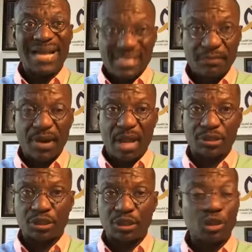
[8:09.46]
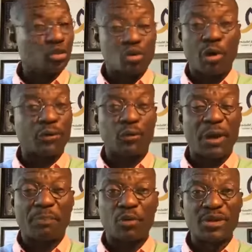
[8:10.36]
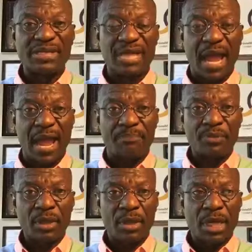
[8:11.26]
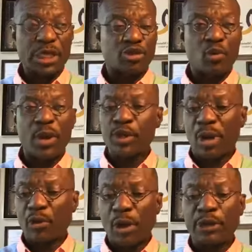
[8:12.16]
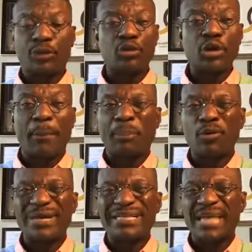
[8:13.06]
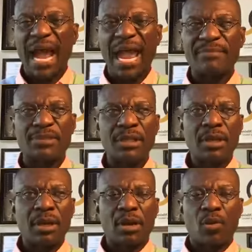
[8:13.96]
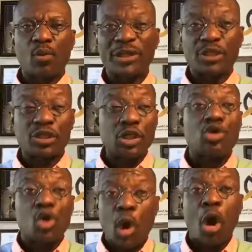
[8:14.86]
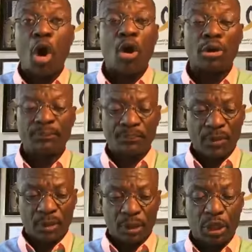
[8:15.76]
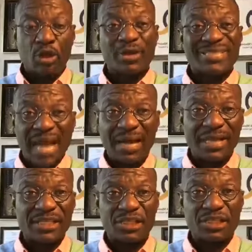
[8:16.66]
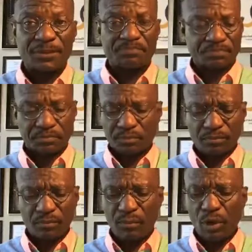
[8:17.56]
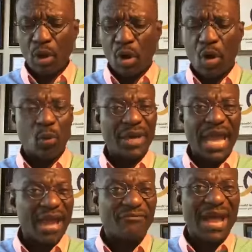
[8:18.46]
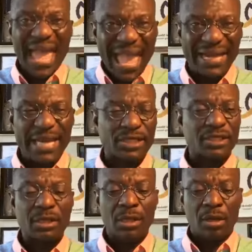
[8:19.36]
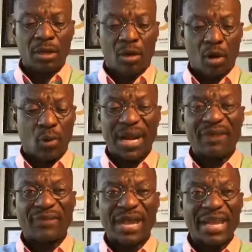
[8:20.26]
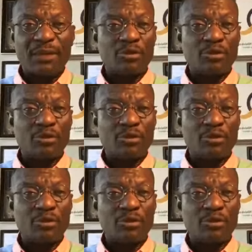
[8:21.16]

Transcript: As a branch, you go through a pruning time. And so when you are going through your pruning times, what you call, you know, challenges or whatever headaches or whatever